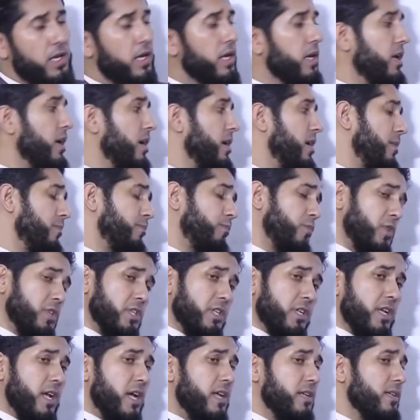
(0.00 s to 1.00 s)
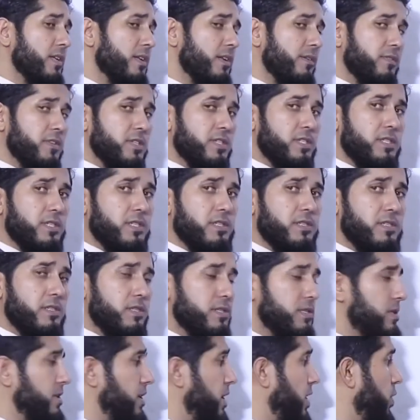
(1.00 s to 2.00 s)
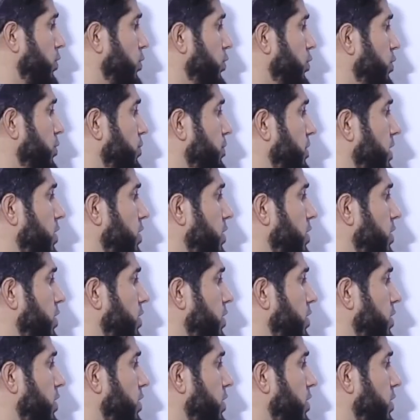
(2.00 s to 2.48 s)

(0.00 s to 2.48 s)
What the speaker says: In present continuous tense, it would be